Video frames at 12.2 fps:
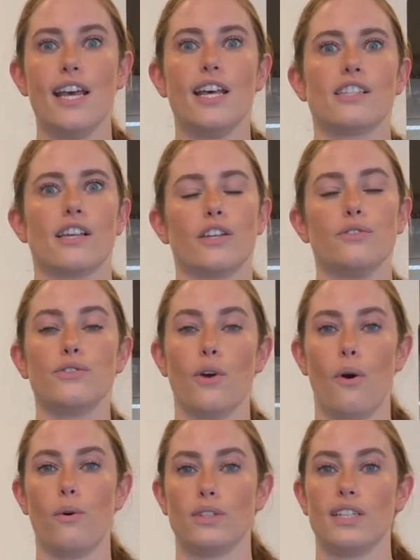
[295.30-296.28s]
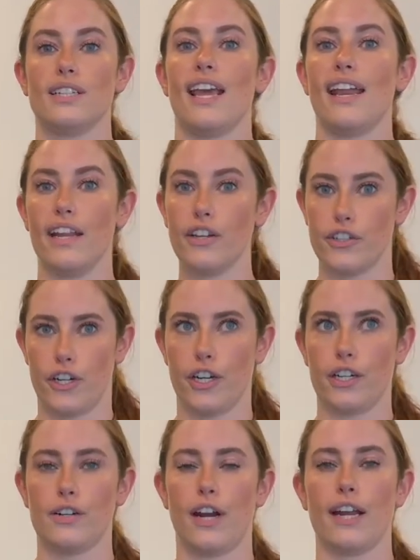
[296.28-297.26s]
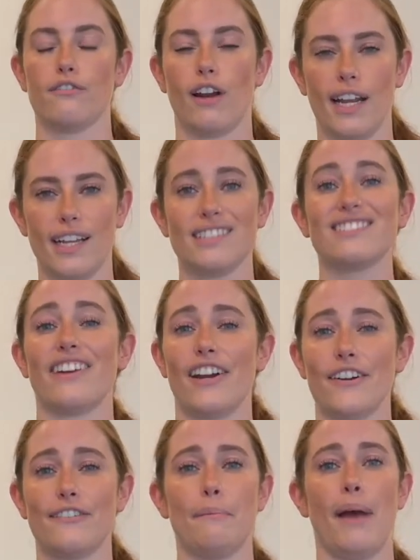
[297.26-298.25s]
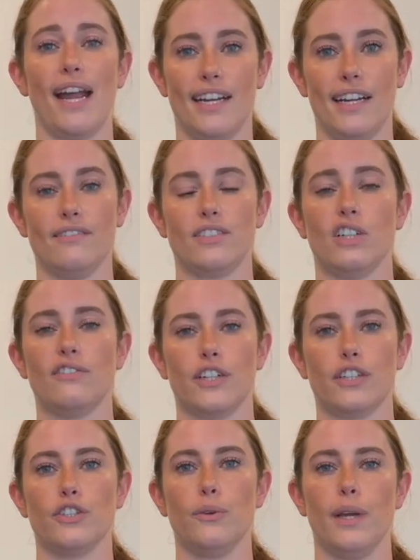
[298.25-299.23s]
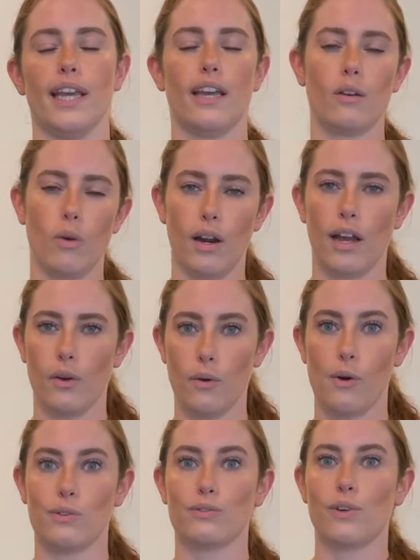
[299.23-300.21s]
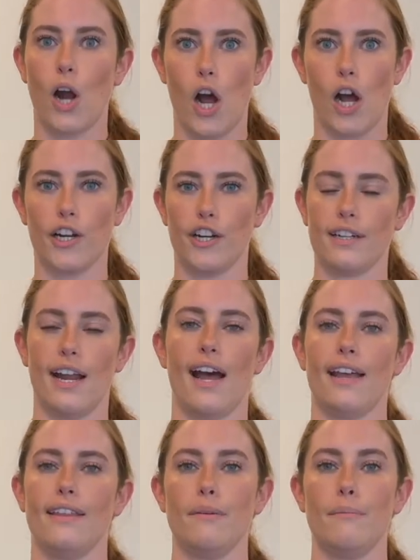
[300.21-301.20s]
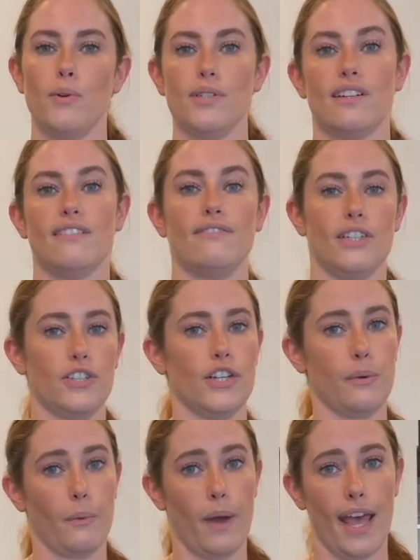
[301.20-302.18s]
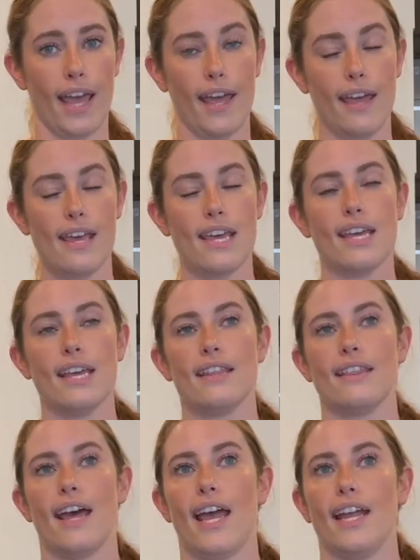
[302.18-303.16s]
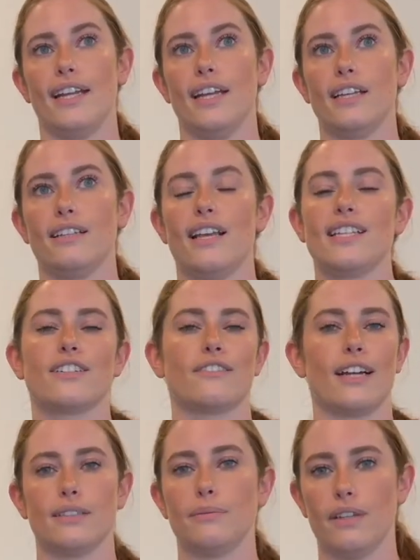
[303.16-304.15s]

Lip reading: so that you don't get injured, right? Running is very repetitive. So if you're doing it quote unquote wrong or not in the most efficient way, then it's a recipe